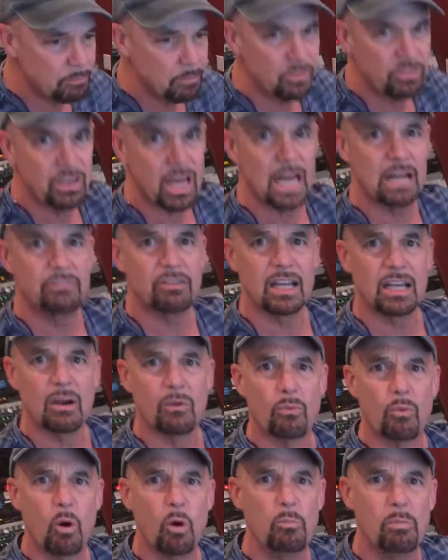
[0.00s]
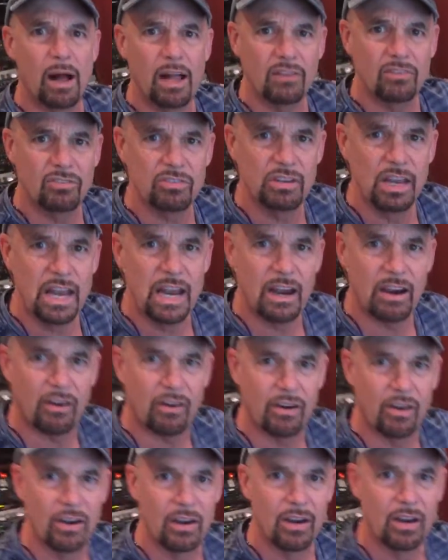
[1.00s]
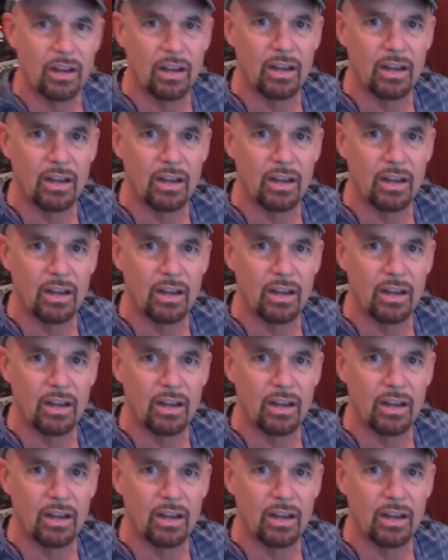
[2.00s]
end up with kind of like a robot snare.